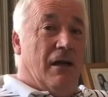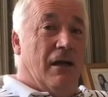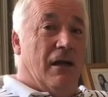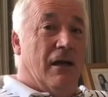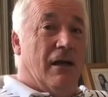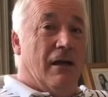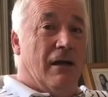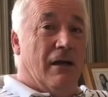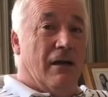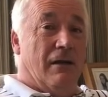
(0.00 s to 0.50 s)

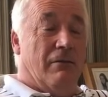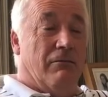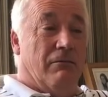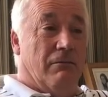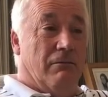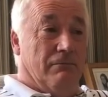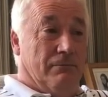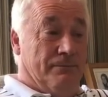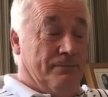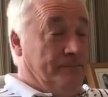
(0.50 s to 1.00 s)

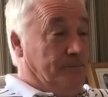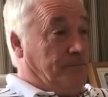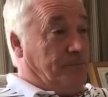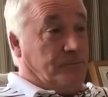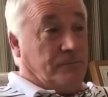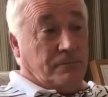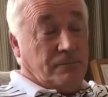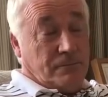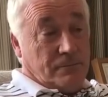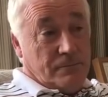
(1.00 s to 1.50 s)

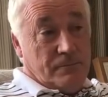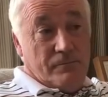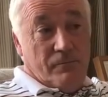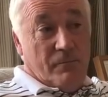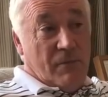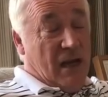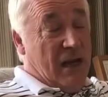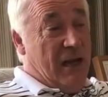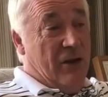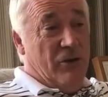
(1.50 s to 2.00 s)

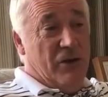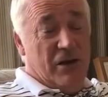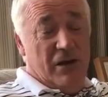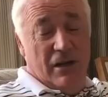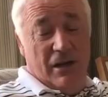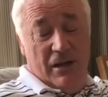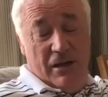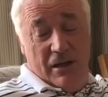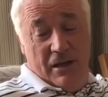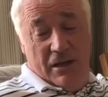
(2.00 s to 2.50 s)
now, a
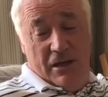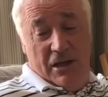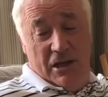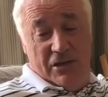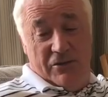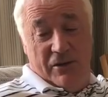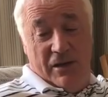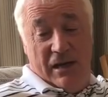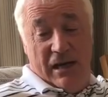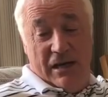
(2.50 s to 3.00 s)

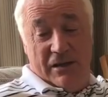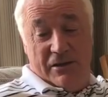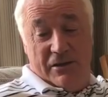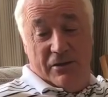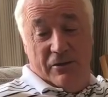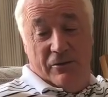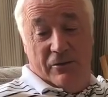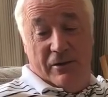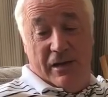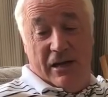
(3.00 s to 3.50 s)
cursory glance
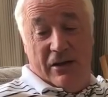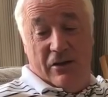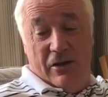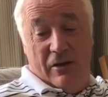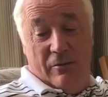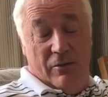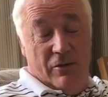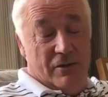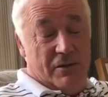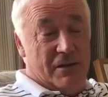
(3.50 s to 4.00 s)
through the
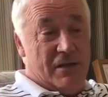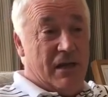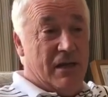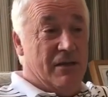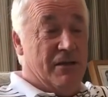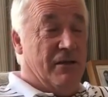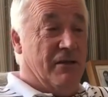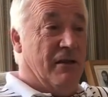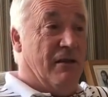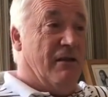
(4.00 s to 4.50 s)
record books
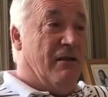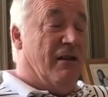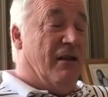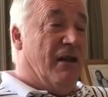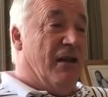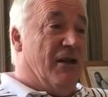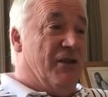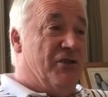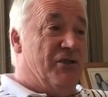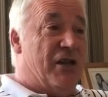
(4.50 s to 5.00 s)
tells you that
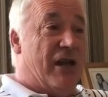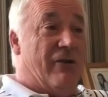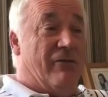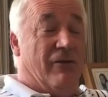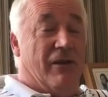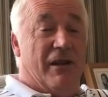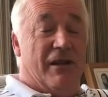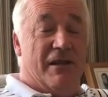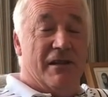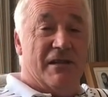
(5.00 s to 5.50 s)

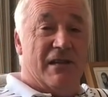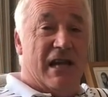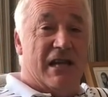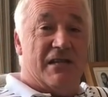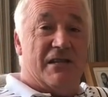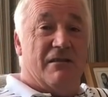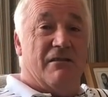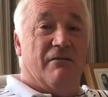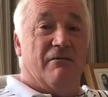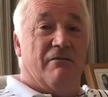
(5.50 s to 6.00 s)
generally there's
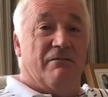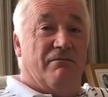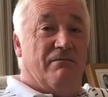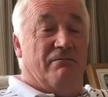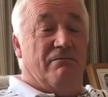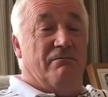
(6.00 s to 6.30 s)
less than